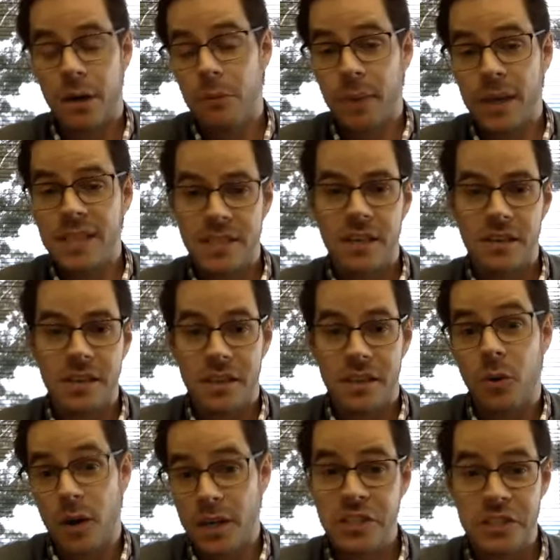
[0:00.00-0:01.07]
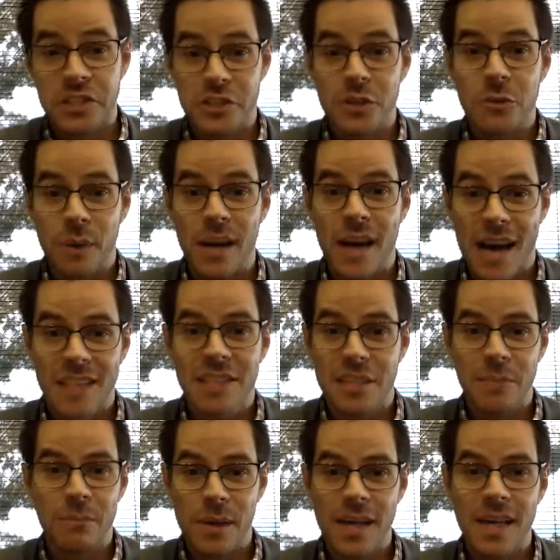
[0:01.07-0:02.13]
basically the questions you've been
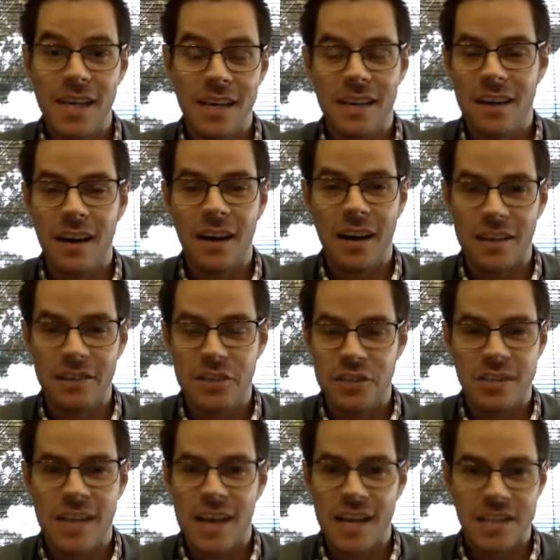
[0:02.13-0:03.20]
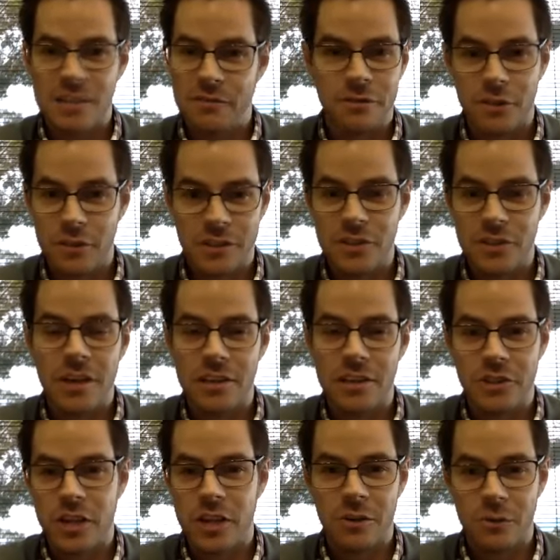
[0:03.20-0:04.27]
asking me, just asking for a
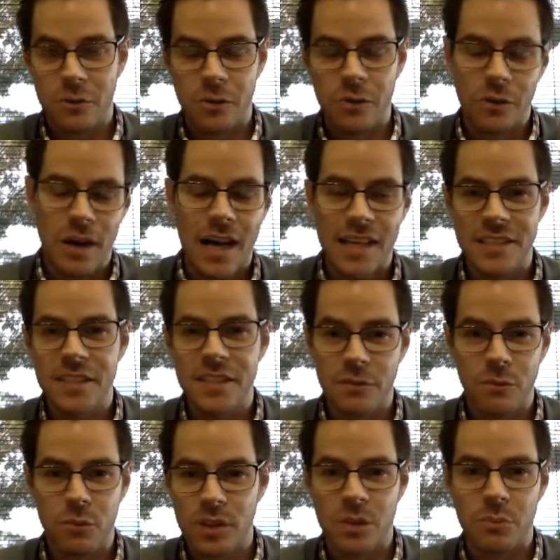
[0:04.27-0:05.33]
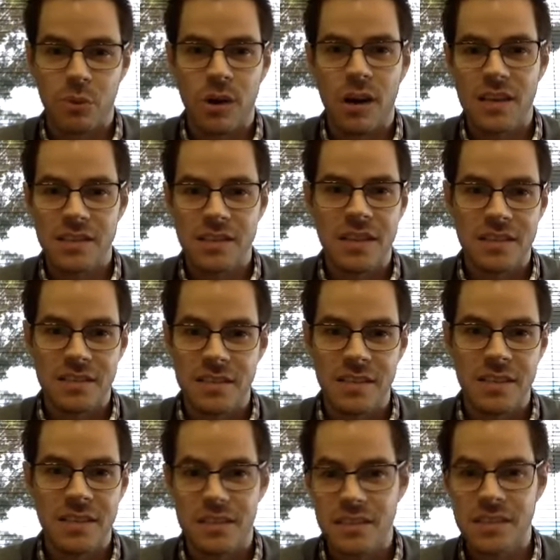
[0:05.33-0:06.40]
general idea of what the process
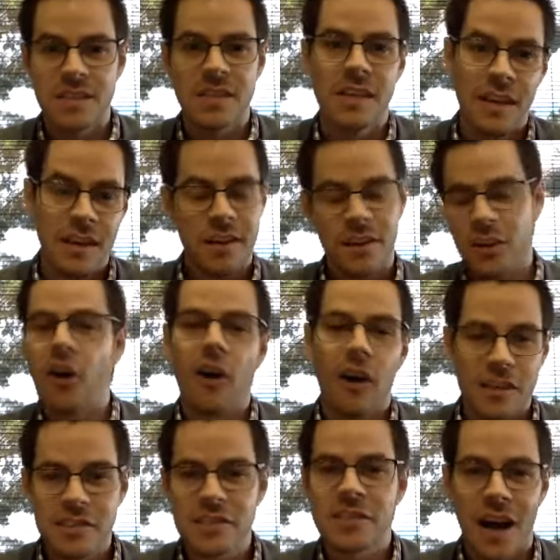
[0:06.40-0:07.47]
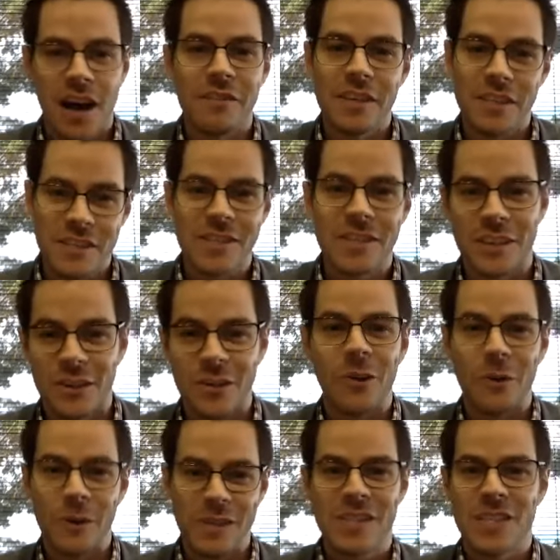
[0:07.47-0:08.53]
is. Costs obviously are
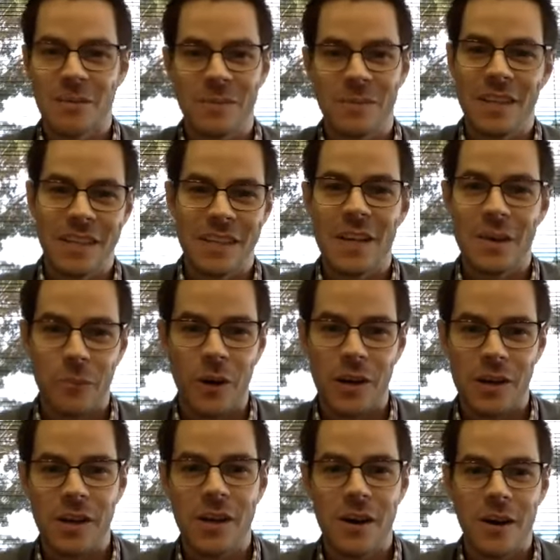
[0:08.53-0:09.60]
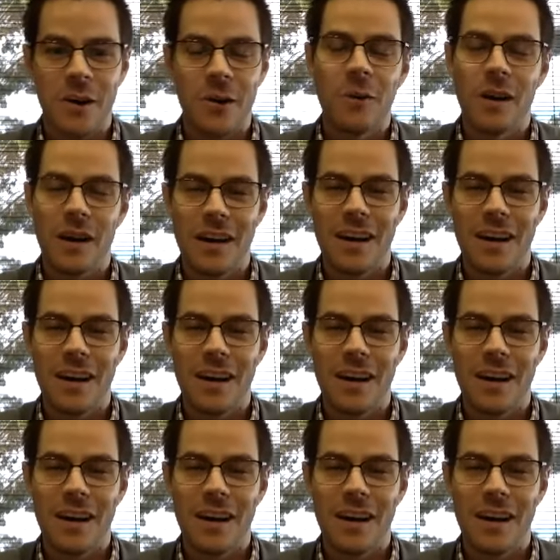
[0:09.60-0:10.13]
always something that they want to know.